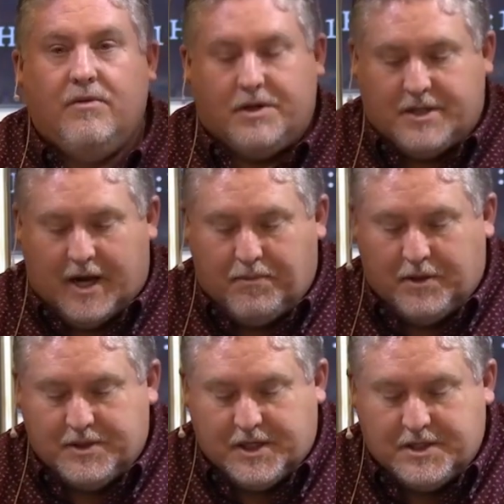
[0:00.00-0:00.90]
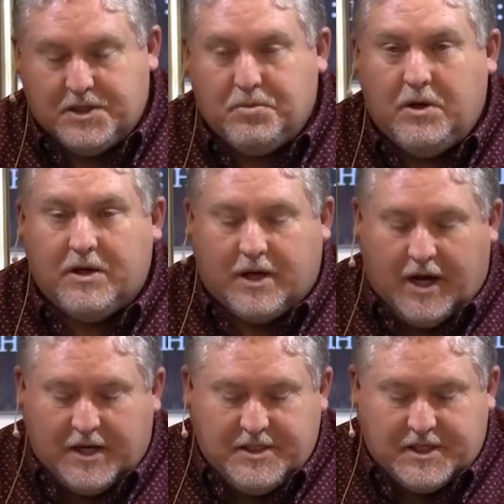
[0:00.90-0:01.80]
For example, in Genesis 1,
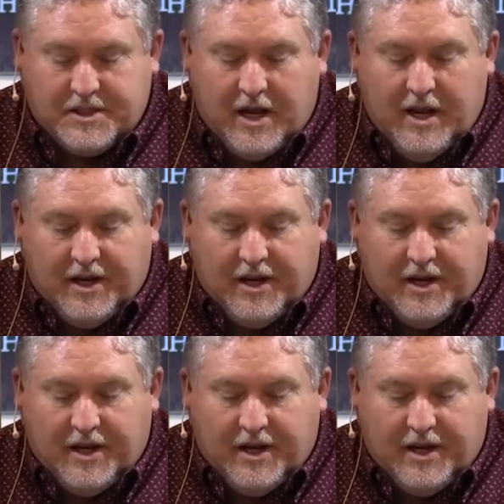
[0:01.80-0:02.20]
God says,